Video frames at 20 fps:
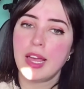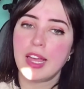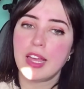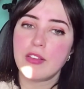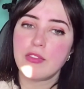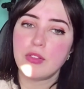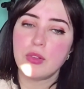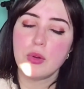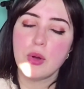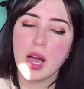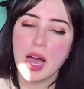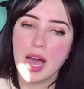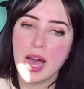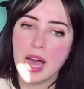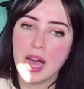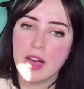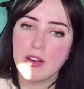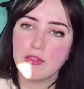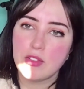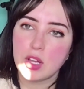If you
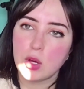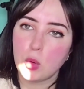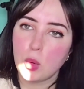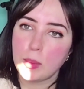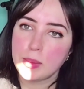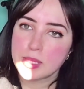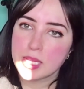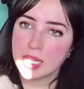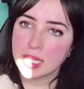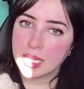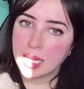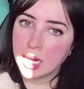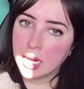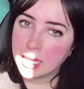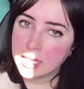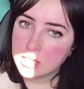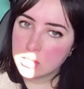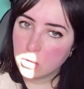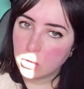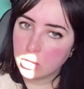have a website
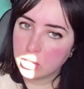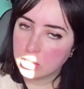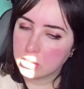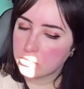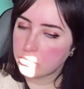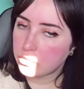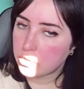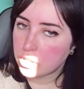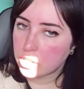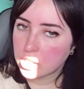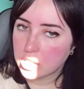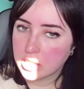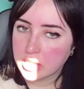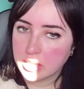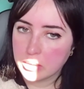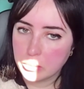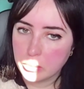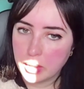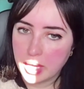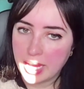clicks or conversion
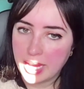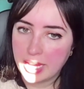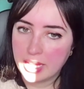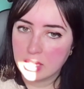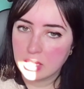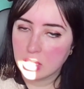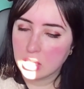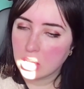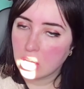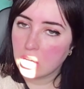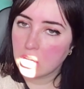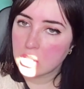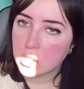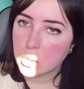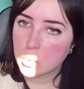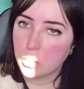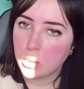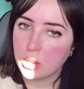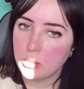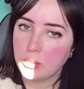campaign, the
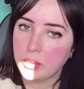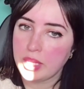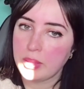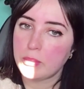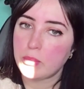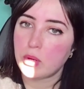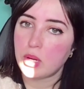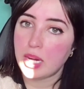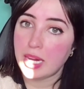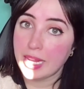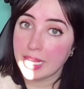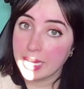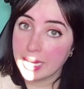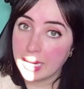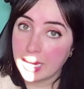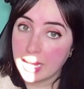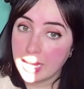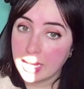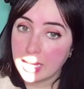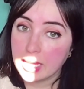cost will be per link
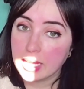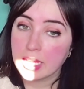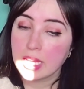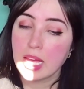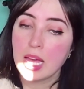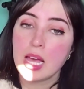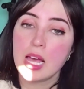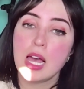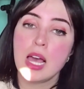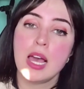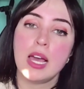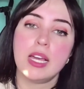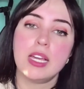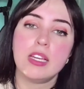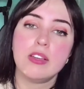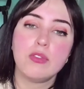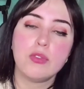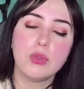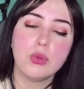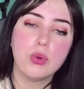click.
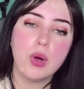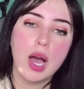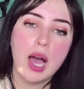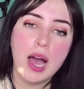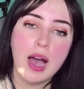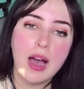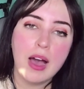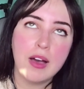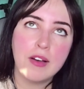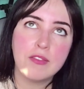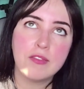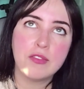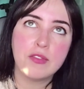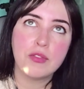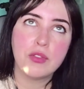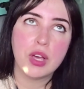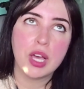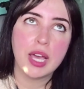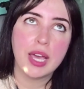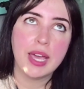If you have
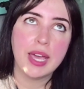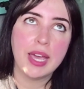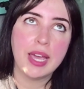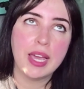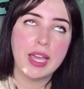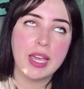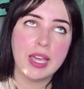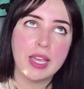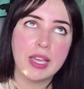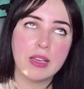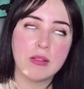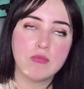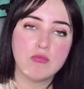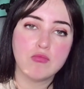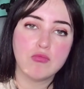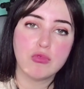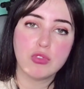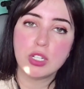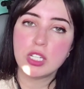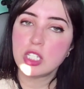a
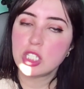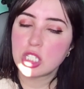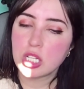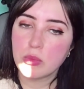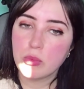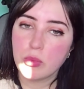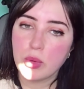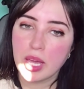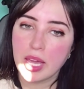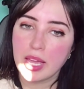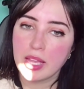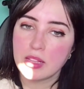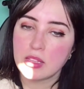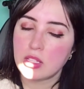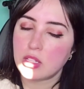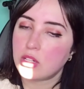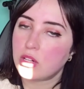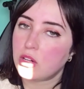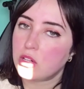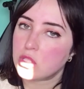reach campaign,
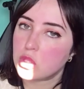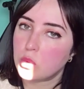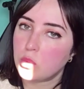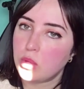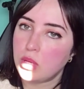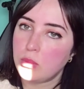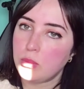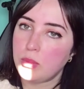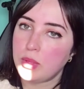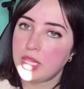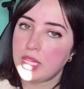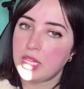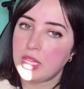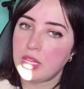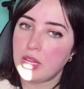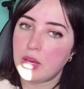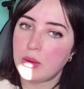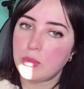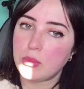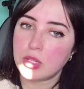the cost will
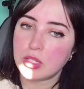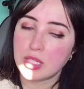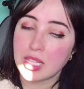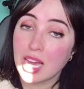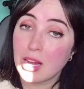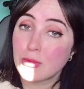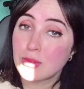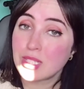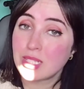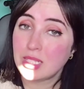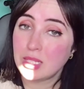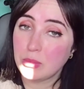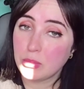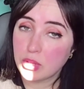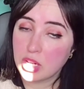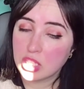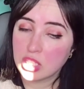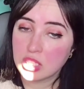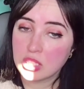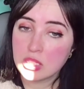be per 1,000
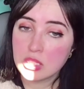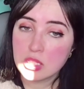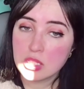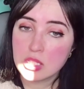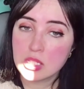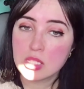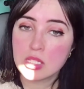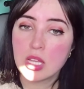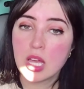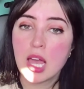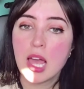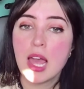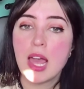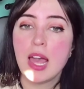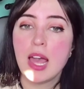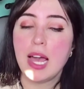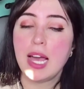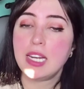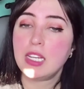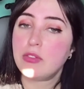impressions.
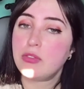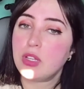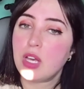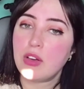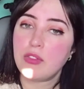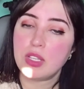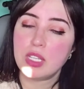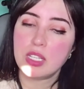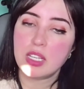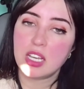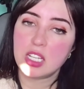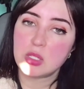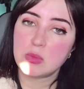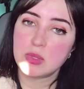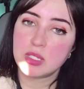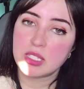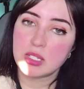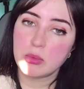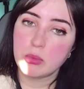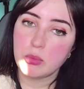And if you have
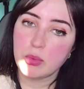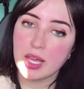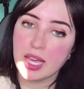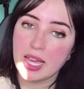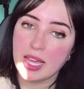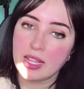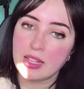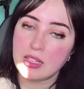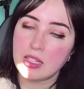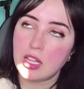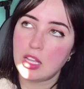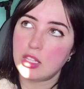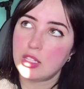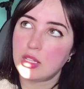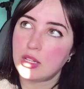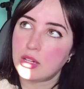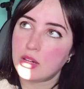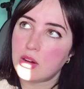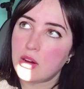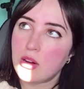engagement campaign,
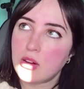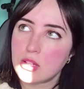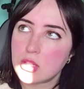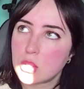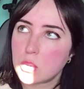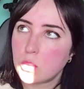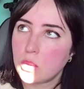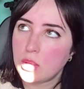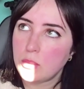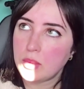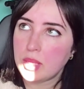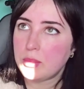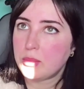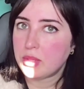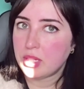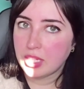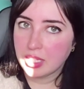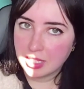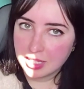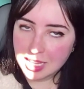the cost will be
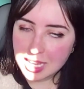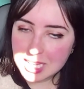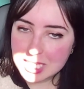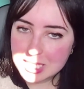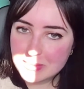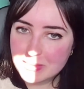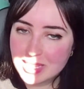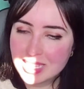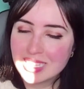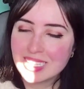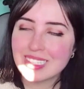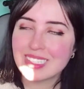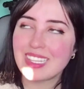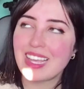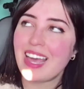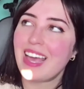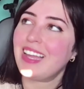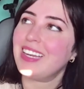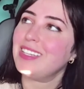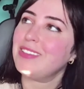per engagement.
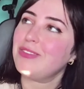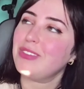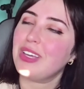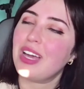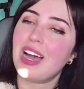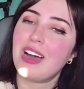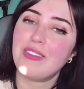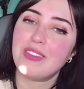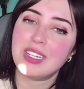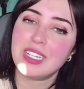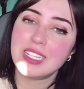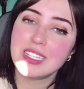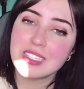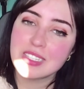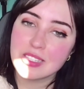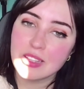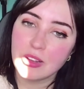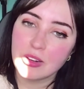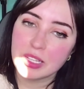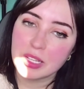And if you have an
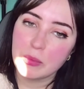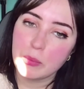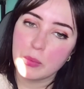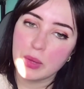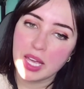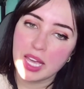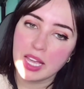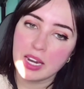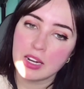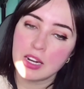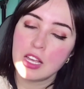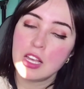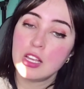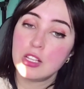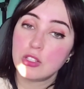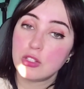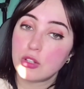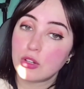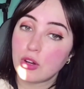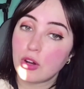install campaign,
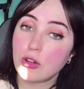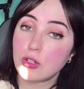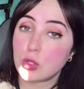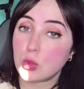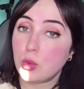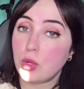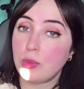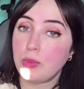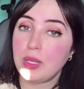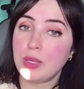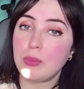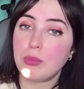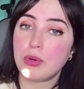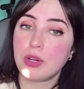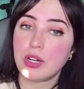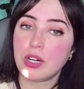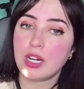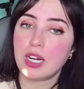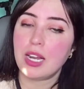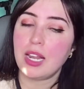the cost will be
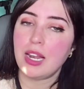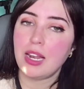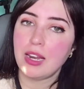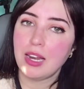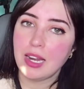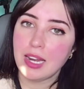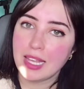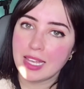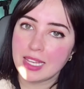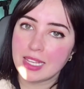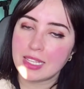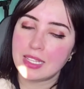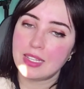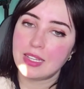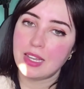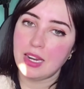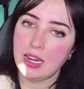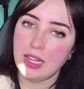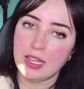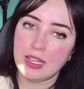per
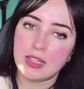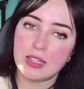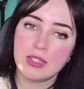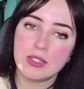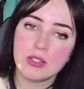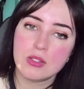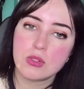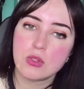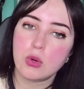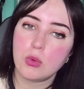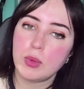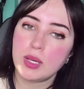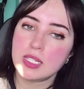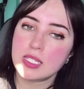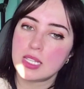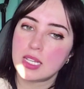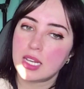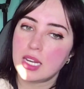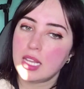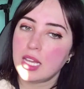link click. So
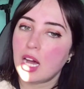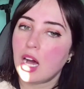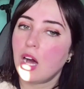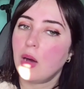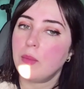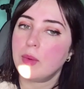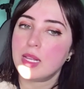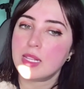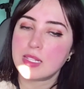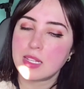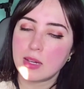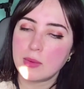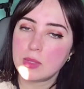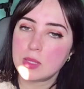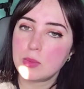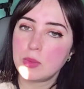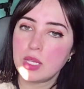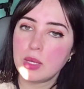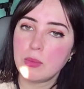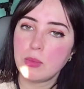basically how many
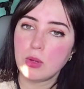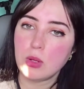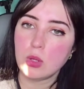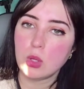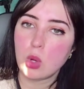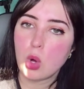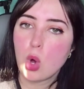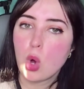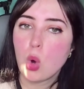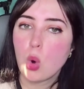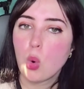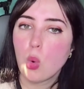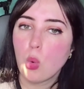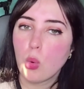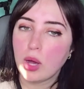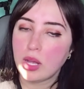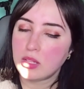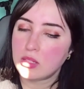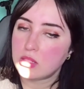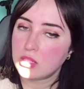times people
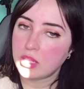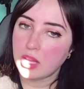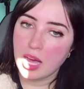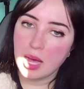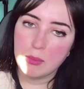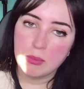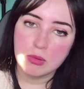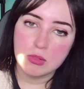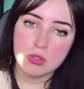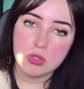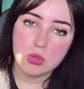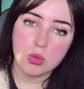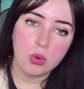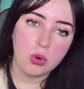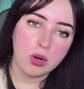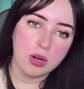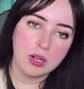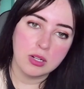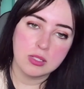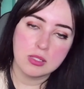went to the Apple
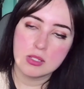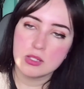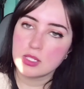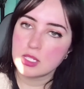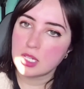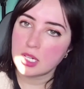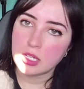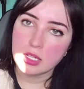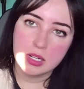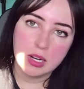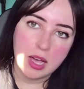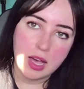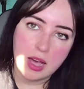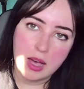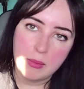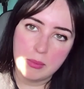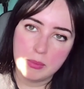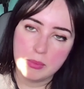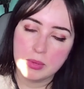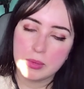Store to see your
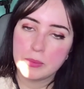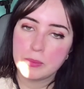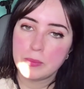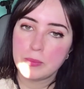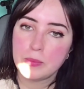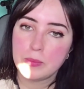app.